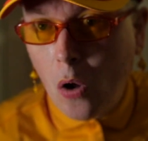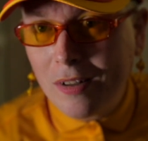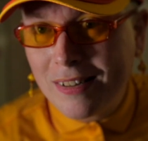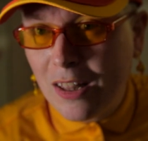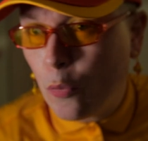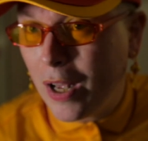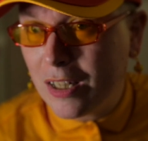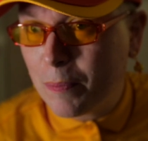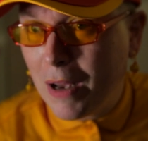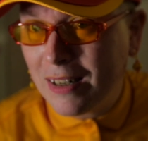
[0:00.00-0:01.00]
Honestly, the
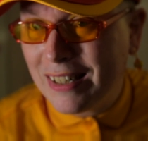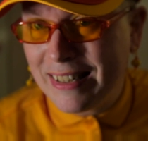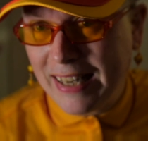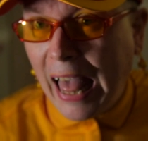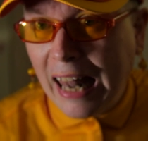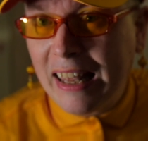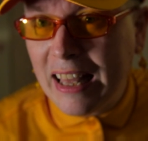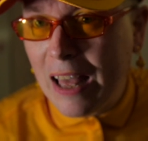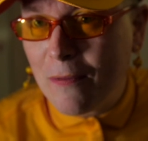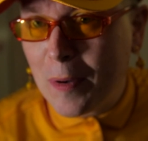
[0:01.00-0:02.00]
worst part is telling
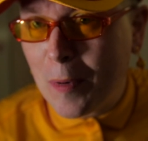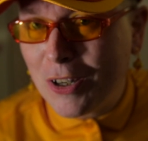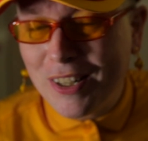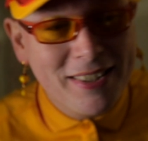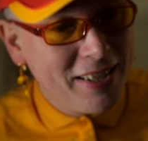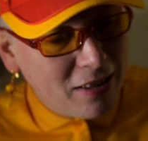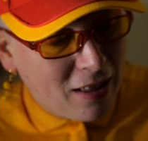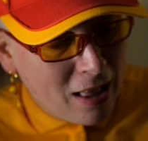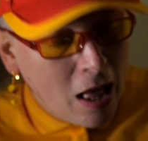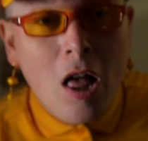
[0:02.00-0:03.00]
everybody
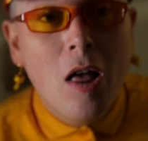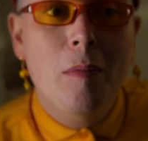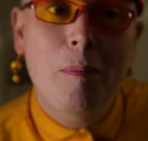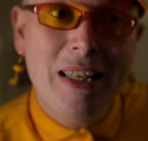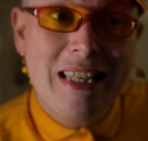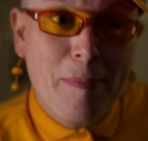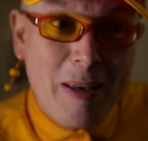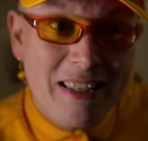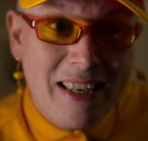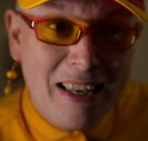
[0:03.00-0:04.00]
still. Busy,
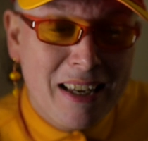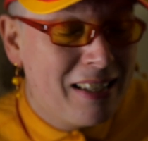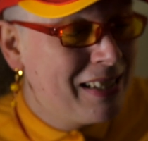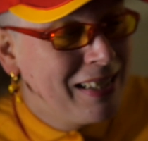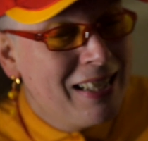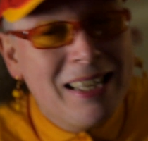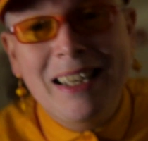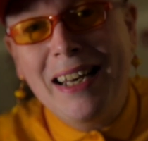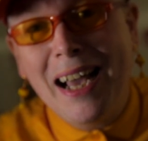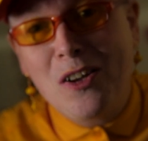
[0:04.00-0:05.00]
busy.
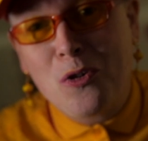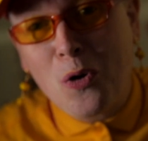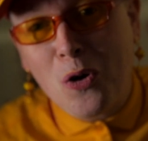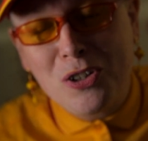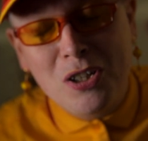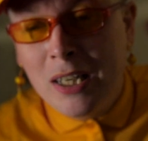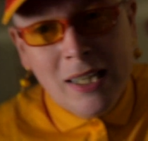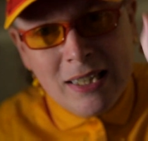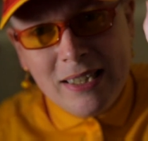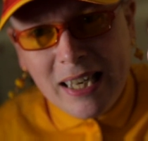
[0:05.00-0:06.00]
Good night, Ross.
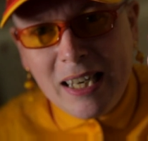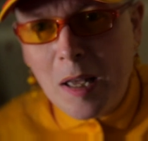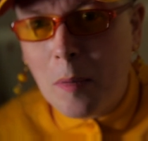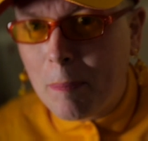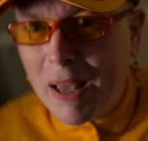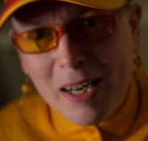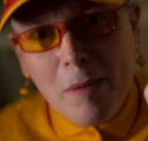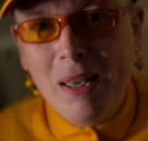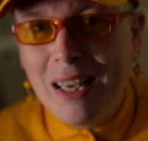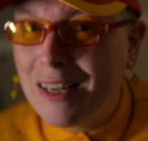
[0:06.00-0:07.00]
Dinna bury
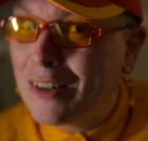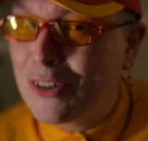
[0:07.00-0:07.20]
me in a